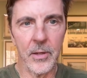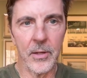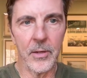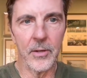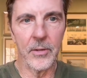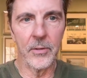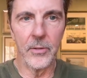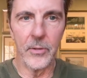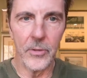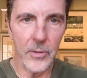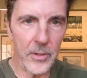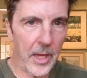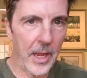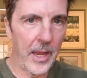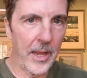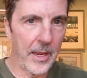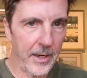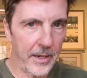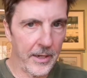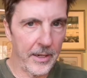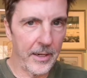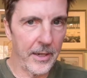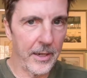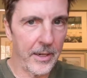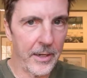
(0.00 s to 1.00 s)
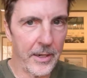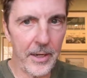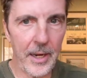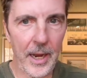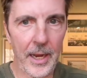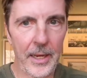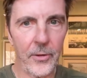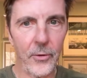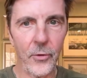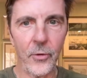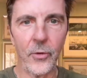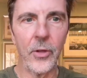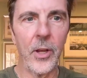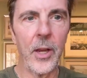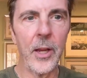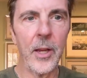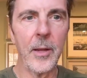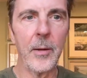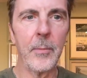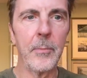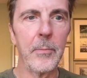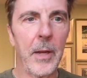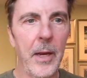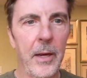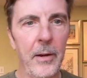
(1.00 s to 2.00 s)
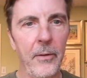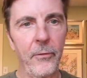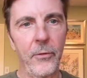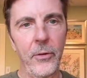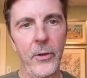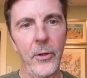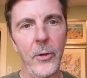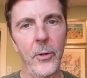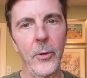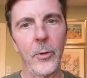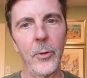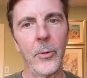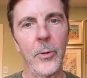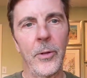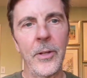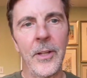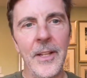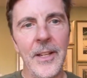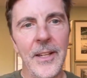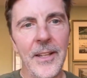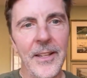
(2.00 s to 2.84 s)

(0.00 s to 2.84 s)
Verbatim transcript: None, not some, not a few,